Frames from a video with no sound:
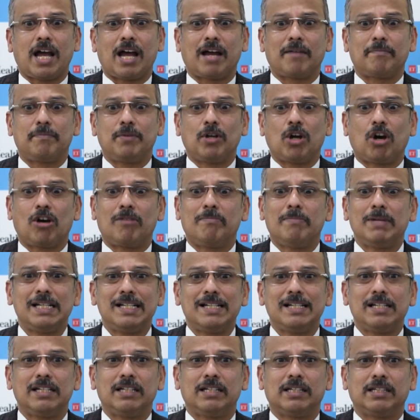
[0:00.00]

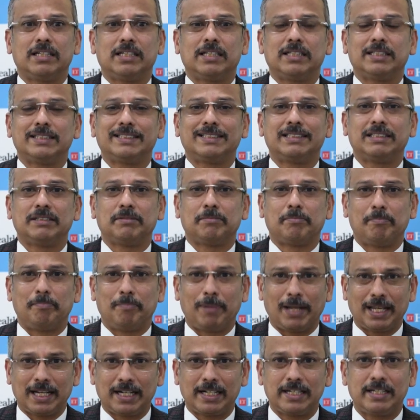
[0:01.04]
abnormal
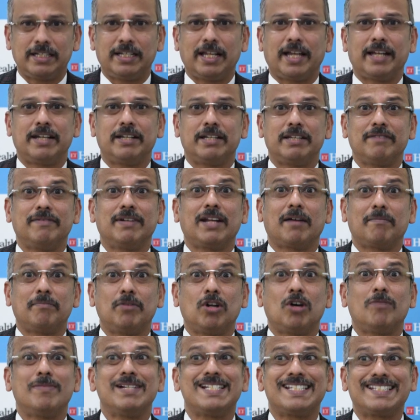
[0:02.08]
blood and even
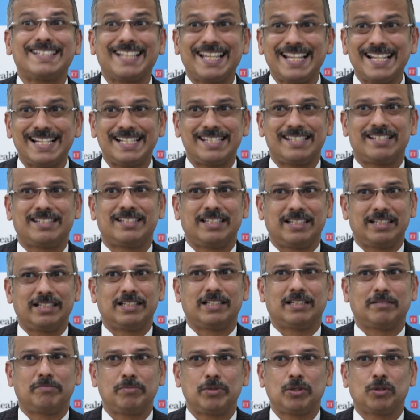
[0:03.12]
abnormal cells in
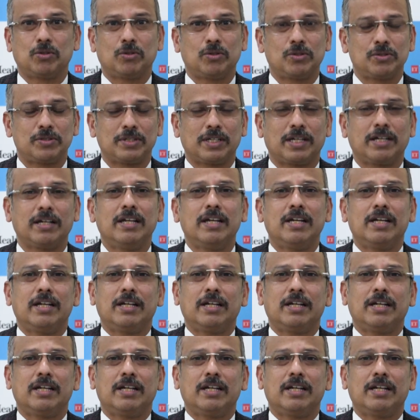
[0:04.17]
the mucosa.